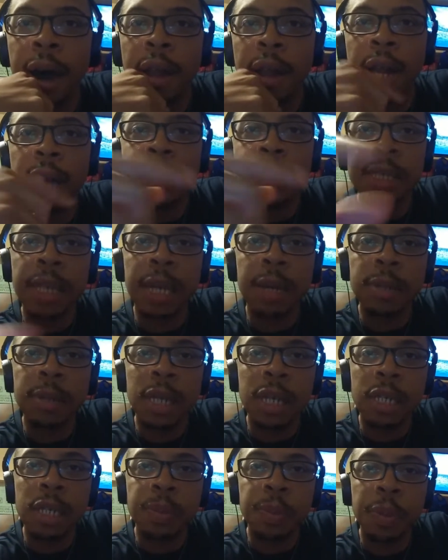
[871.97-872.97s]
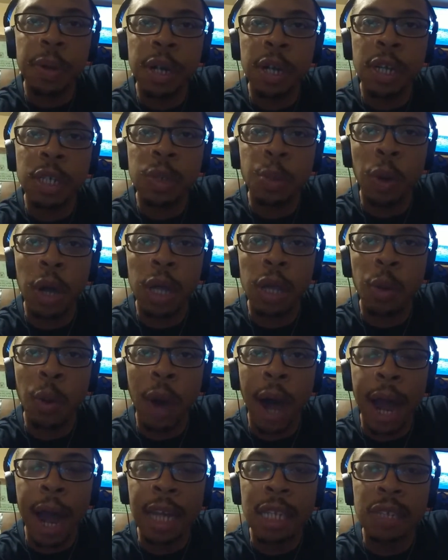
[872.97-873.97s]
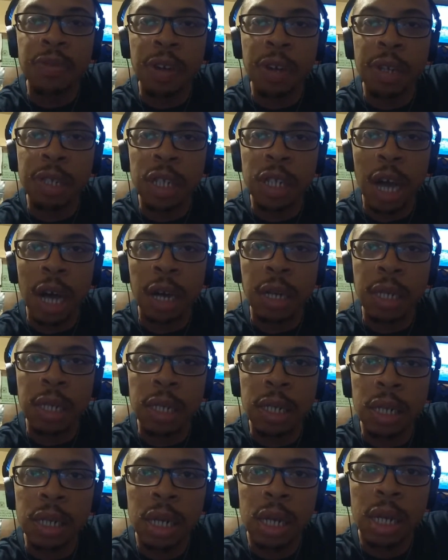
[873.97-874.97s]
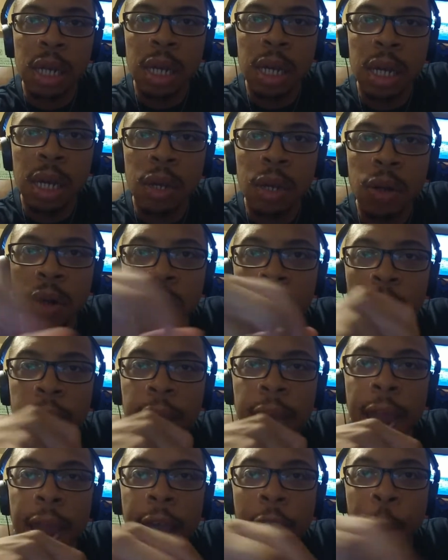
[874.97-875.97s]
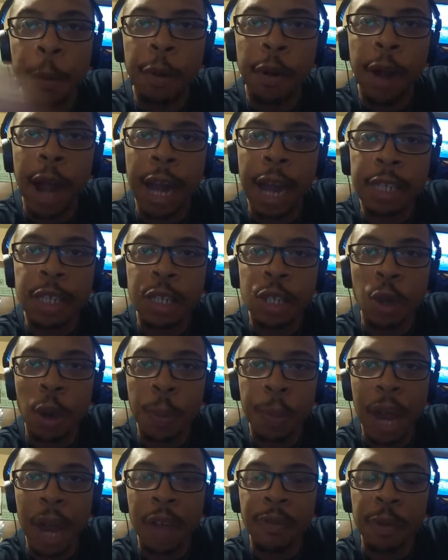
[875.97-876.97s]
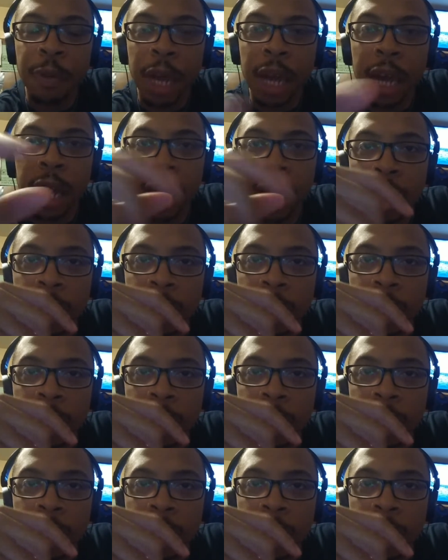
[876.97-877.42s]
like Samsung experience, one UI is very childish. Okay, app crashes or painful. Yeah,